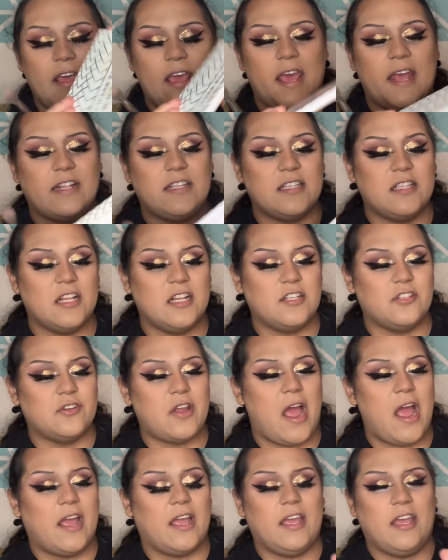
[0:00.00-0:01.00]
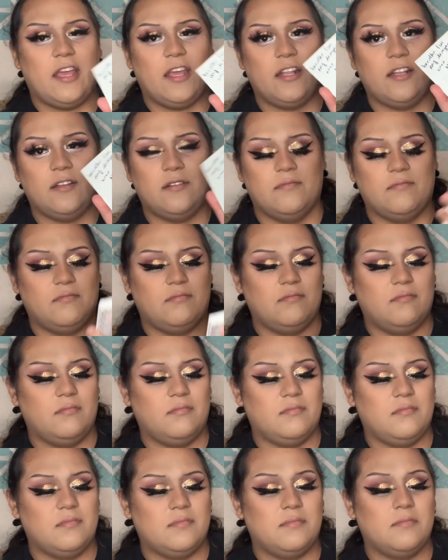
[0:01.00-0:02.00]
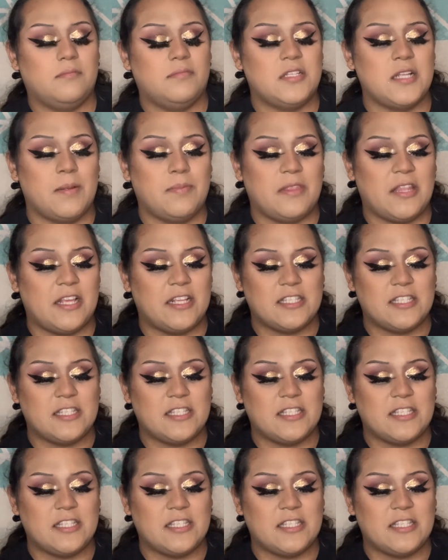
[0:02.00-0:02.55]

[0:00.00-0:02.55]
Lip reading: It's the Dragon something